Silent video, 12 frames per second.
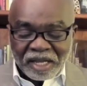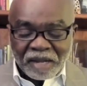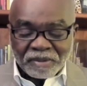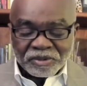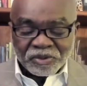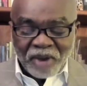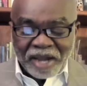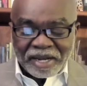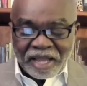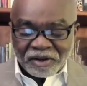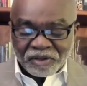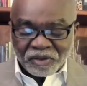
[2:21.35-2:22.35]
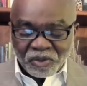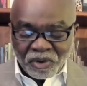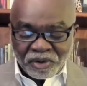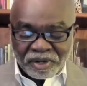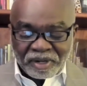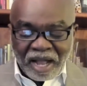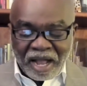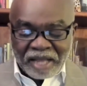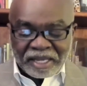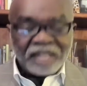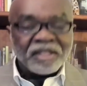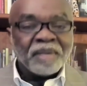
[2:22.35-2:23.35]
comes right out of the Word of
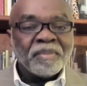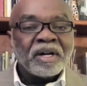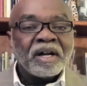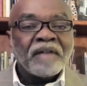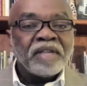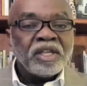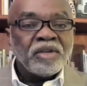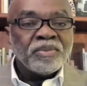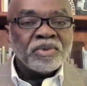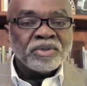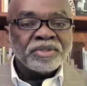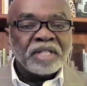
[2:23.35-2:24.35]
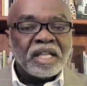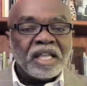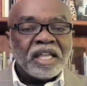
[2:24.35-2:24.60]
God in the book of Hebrews.